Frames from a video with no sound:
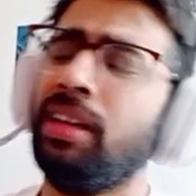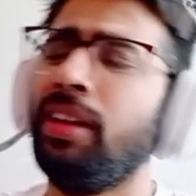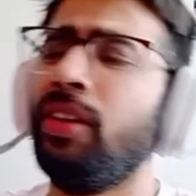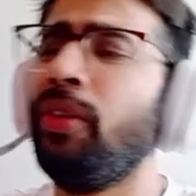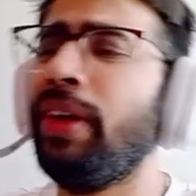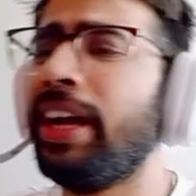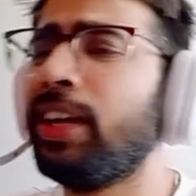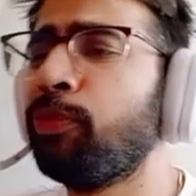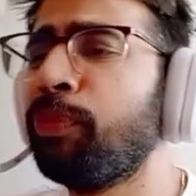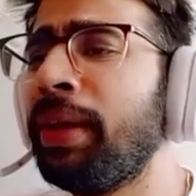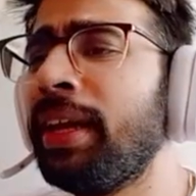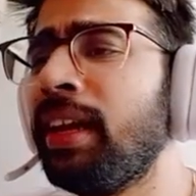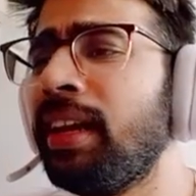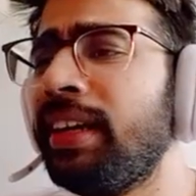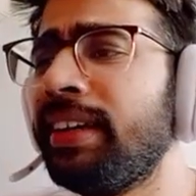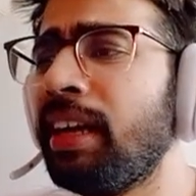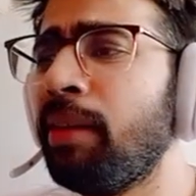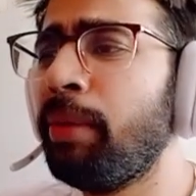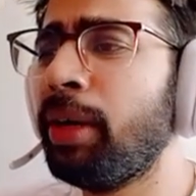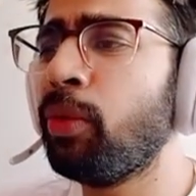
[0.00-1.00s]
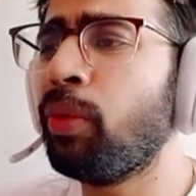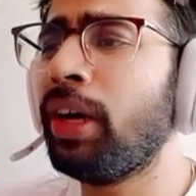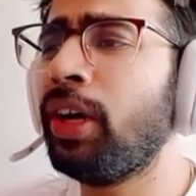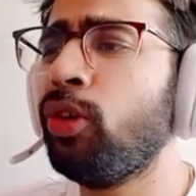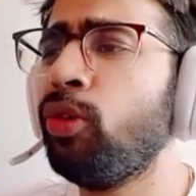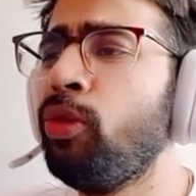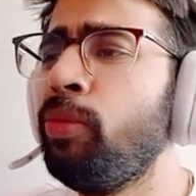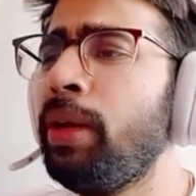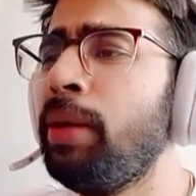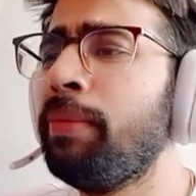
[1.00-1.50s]
know explain a little bit what
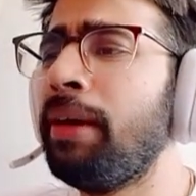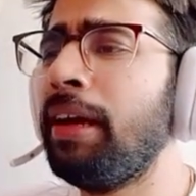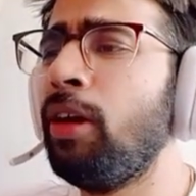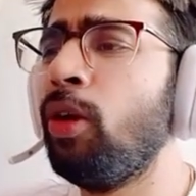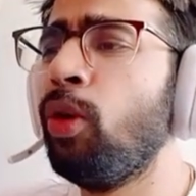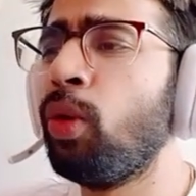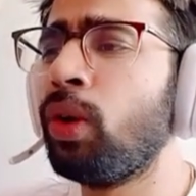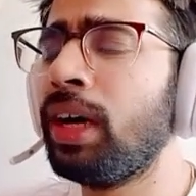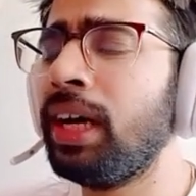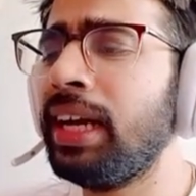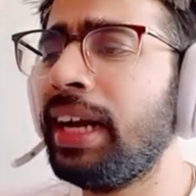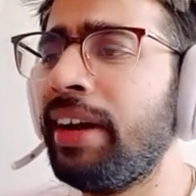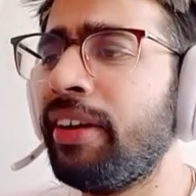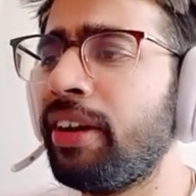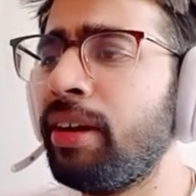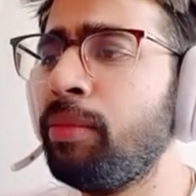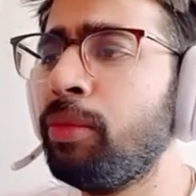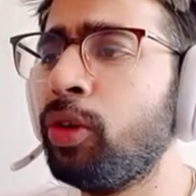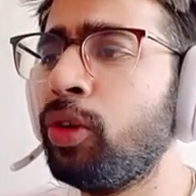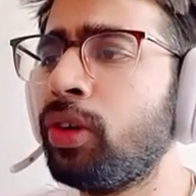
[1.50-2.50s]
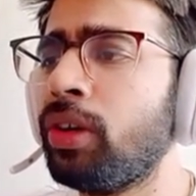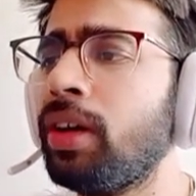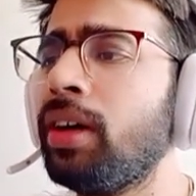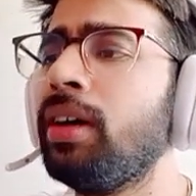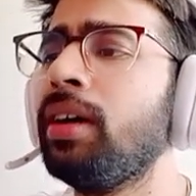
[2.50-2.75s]
do we mean by local and remote